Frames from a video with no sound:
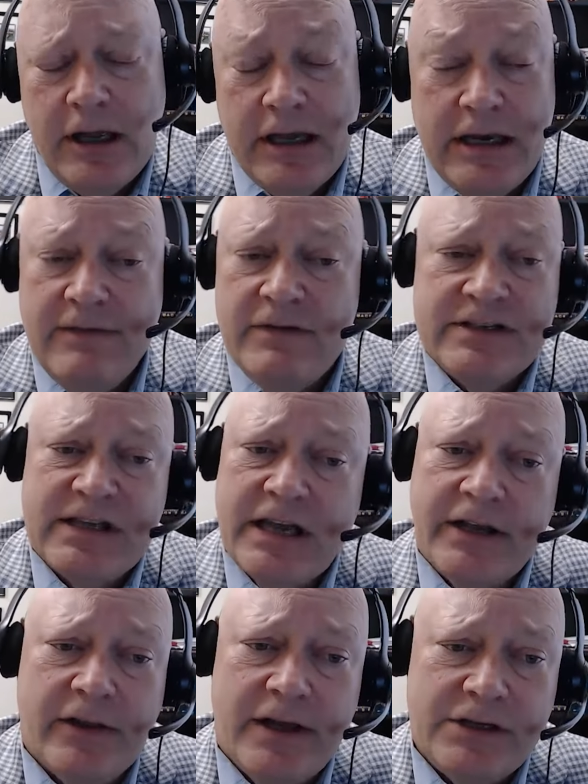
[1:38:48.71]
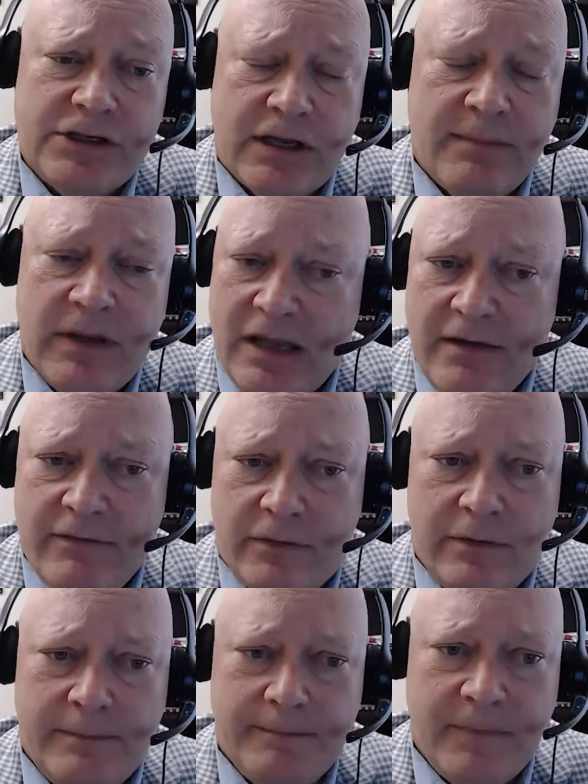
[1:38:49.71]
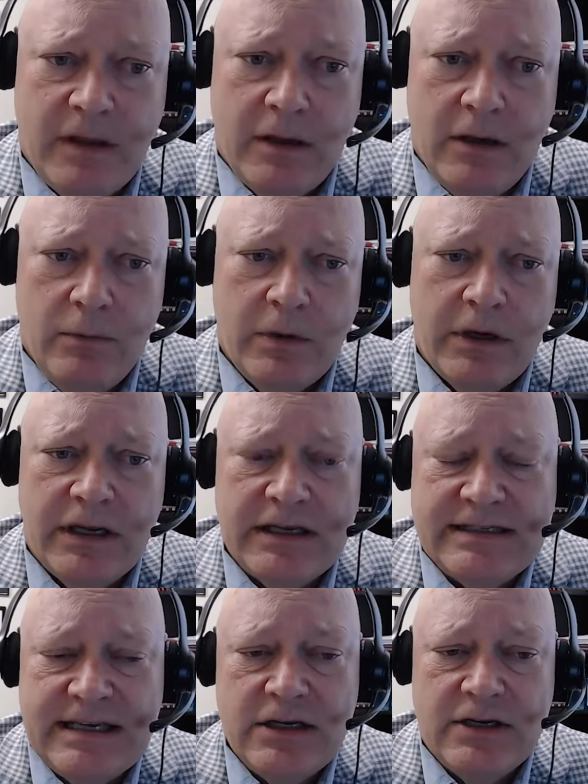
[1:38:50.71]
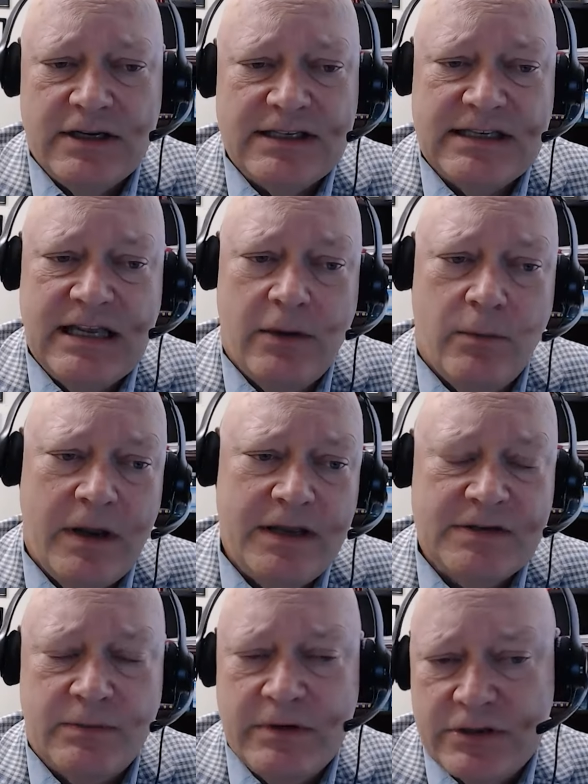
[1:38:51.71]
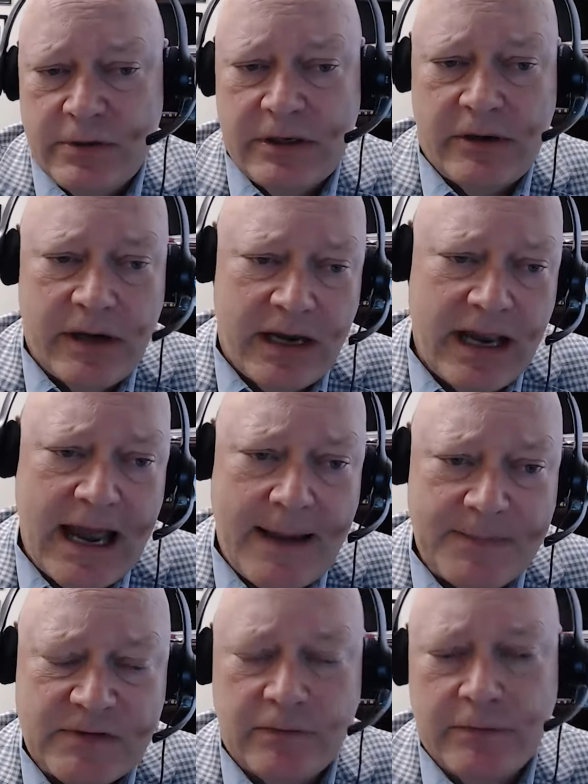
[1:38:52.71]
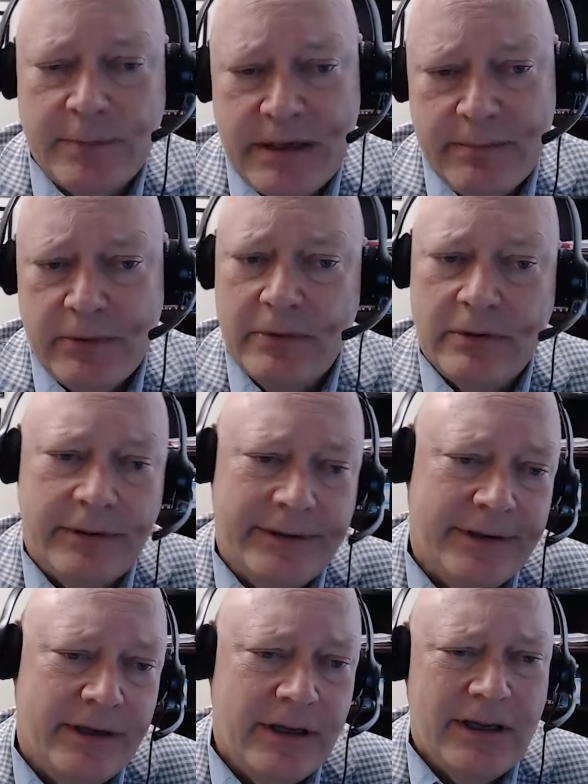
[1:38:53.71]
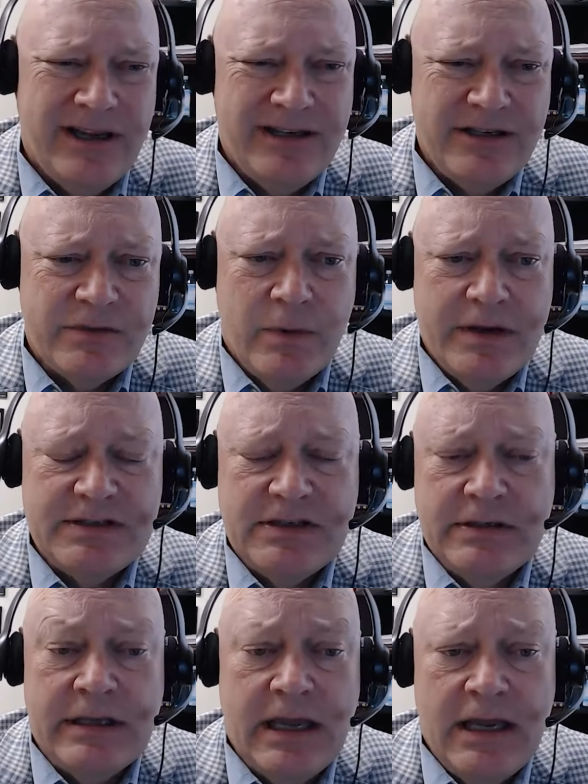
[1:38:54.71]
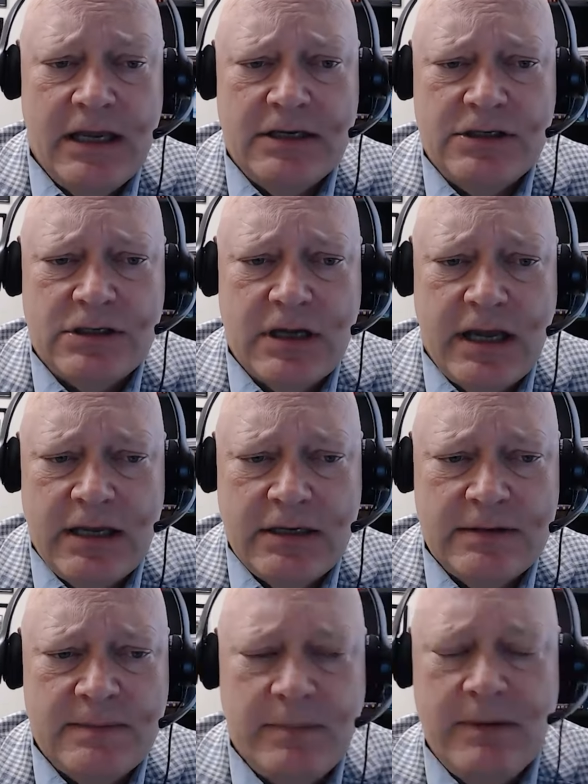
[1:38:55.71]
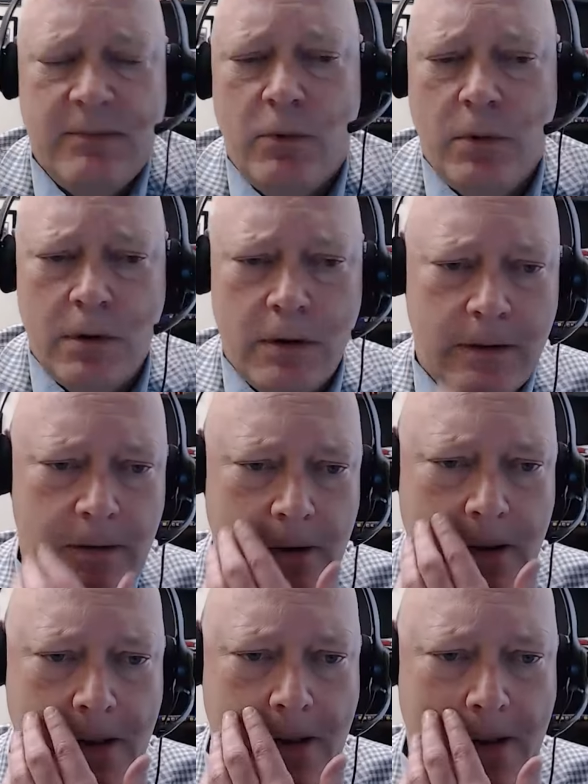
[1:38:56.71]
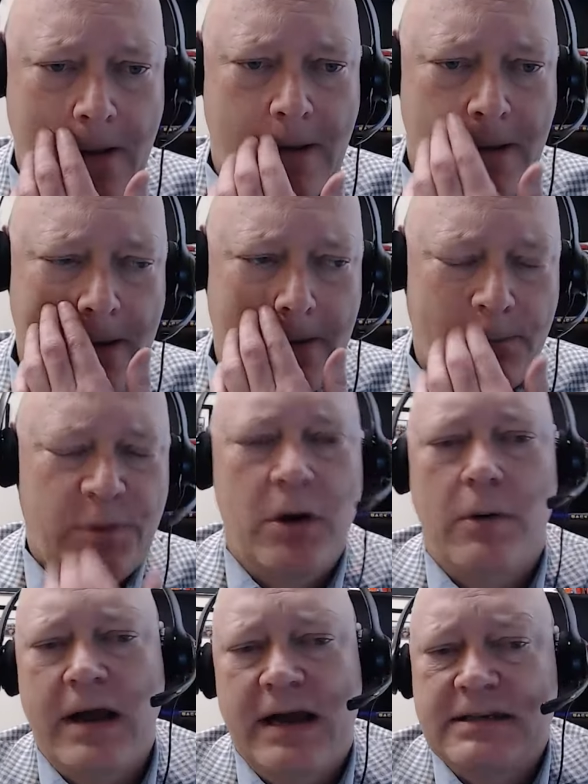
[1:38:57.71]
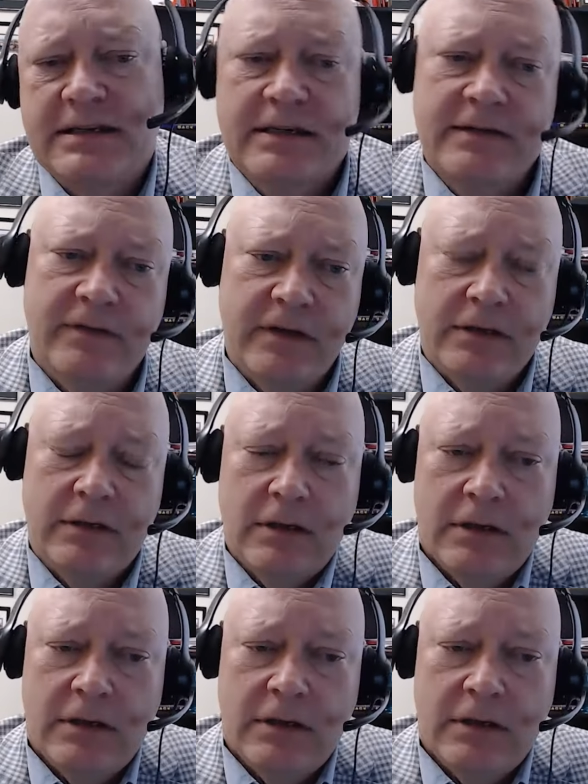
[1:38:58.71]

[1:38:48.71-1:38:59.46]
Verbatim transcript: and even psychologic and behavioral, we're going to continue to see ways in which we create apps for people and just ways to engage and be more proactive and